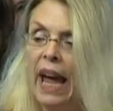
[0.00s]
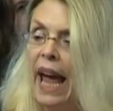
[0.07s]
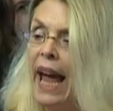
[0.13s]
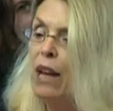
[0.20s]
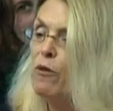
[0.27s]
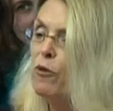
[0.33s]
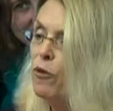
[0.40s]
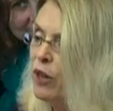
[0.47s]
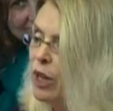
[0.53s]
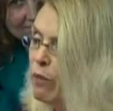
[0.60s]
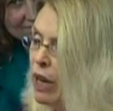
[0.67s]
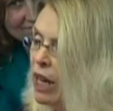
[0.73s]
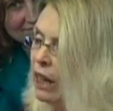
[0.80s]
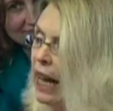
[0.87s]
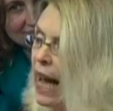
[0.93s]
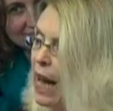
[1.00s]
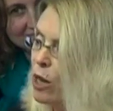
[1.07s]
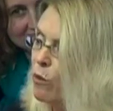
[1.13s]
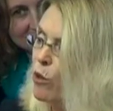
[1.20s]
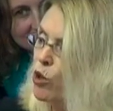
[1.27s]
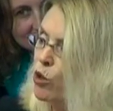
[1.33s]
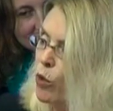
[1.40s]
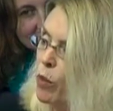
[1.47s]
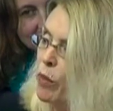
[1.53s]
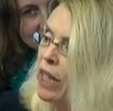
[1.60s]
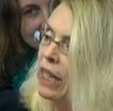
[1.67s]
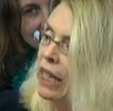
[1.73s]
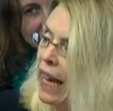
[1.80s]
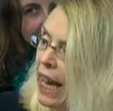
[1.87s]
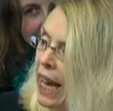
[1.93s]
And female animals will
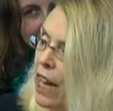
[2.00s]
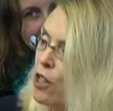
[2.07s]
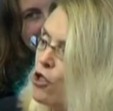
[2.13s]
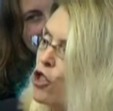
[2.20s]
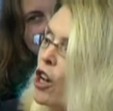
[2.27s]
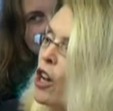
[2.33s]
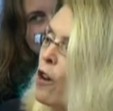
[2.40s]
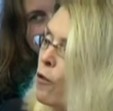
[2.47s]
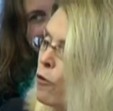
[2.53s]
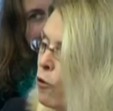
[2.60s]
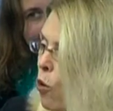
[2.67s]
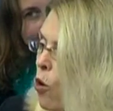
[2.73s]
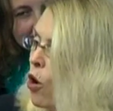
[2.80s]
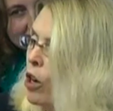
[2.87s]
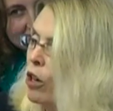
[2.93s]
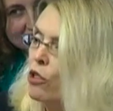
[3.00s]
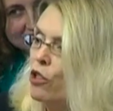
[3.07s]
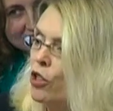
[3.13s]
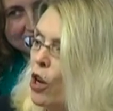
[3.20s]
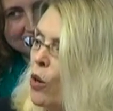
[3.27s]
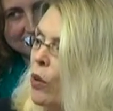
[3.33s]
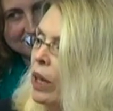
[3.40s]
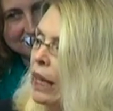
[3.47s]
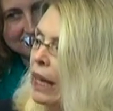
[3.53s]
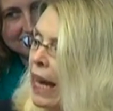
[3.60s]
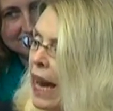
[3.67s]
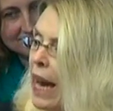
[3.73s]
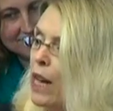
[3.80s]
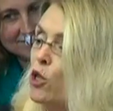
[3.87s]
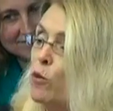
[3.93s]
be caged 4 or so in a
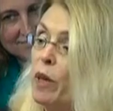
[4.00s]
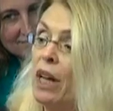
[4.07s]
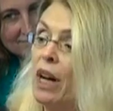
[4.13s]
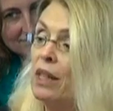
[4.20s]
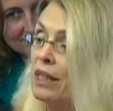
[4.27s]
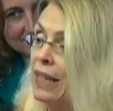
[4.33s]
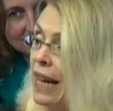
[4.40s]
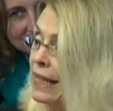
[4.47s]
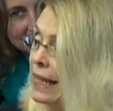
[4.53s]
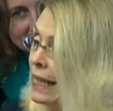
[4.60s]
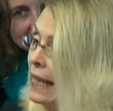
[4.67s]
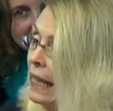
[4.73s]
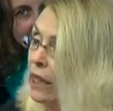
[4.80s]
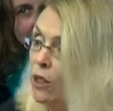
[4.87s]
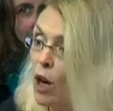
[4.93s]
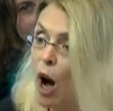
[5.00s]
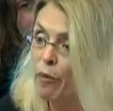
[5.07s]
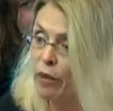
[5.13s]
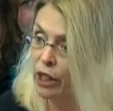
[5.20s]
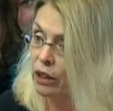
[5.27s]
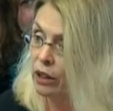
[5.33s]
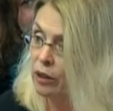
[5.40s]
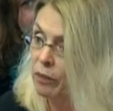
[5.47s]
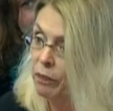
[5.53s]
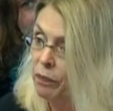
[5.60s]
cage because that's economical.